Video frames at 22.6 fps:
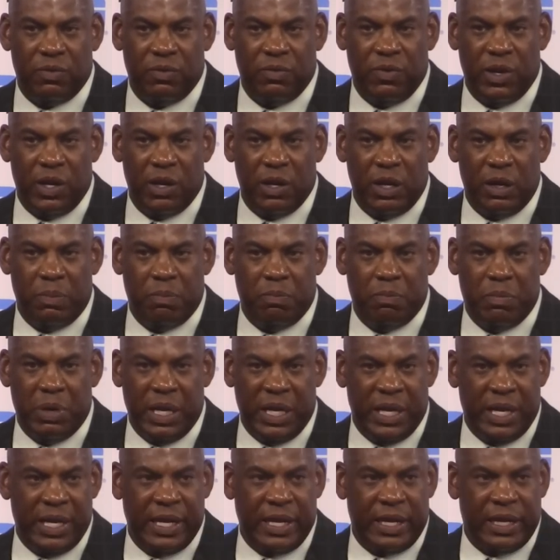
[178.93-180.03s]
very
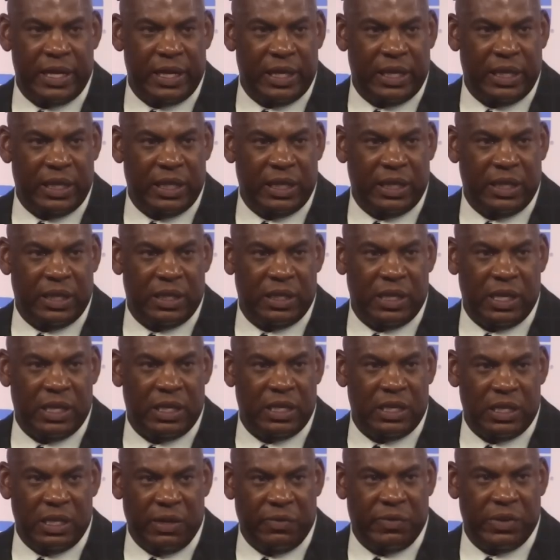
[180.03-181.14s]
big in the, in the
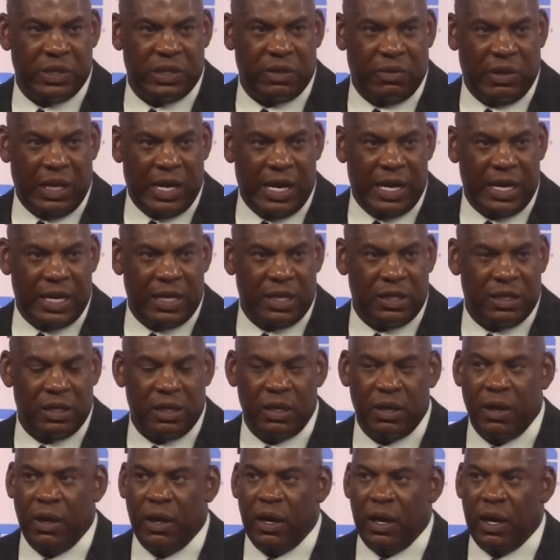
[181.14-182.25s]
defensive line,
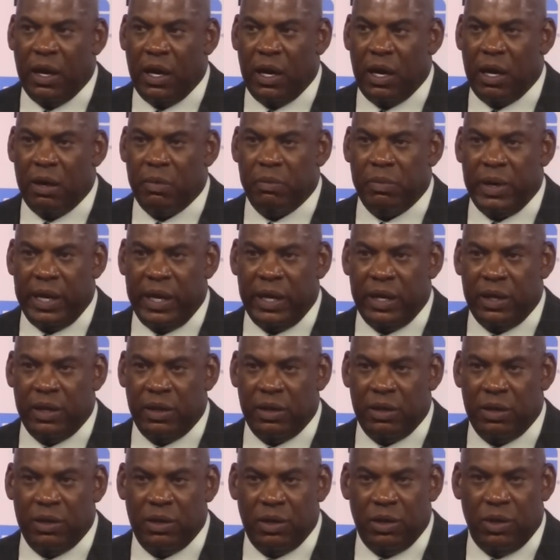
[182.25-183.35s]
um, and
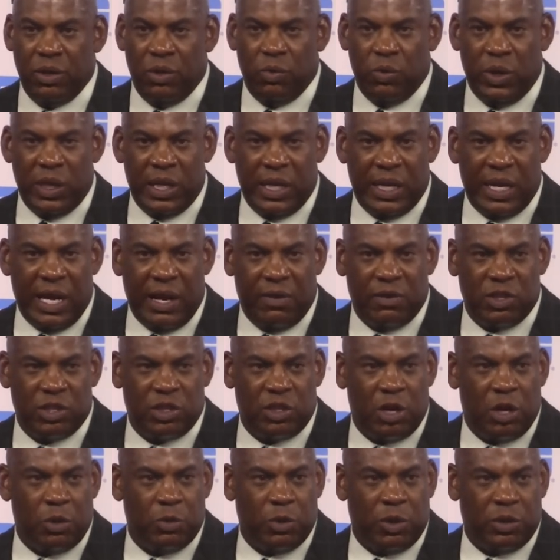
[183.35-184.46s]
we didn't have a
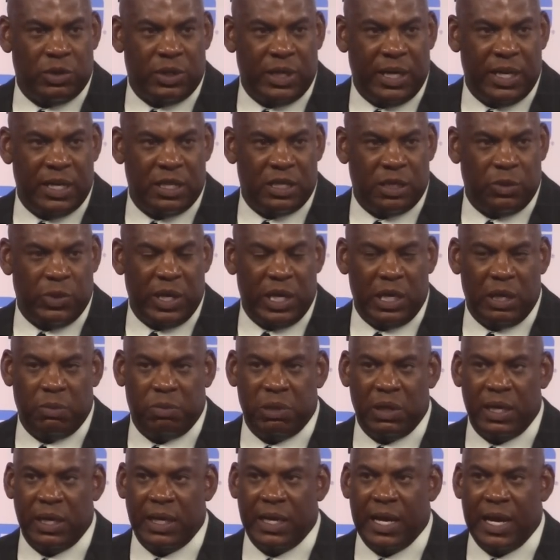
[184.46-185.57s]
strong rotation. We had to
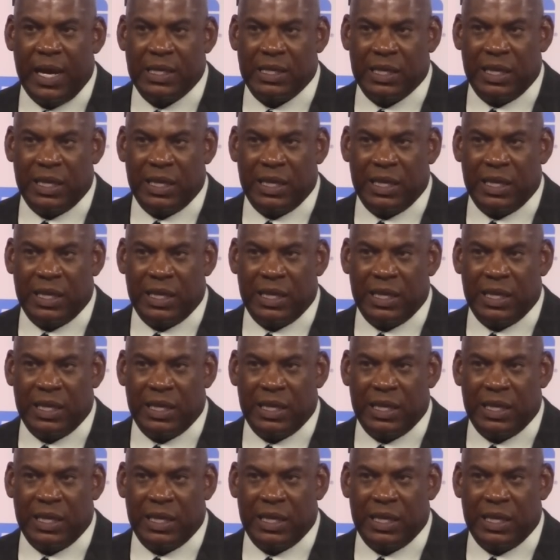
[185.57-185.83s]
play guys a